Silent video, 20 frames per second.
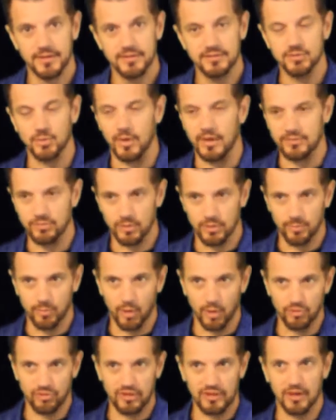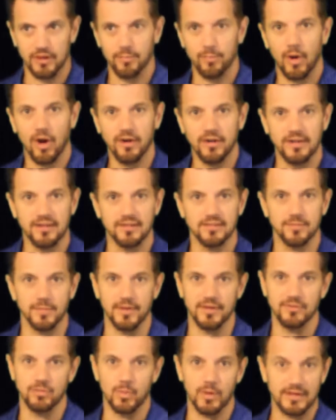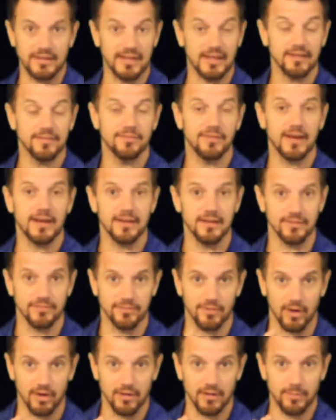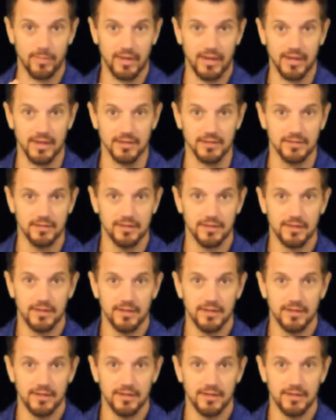So as we're approaching our parking space, we identify it far up ahead.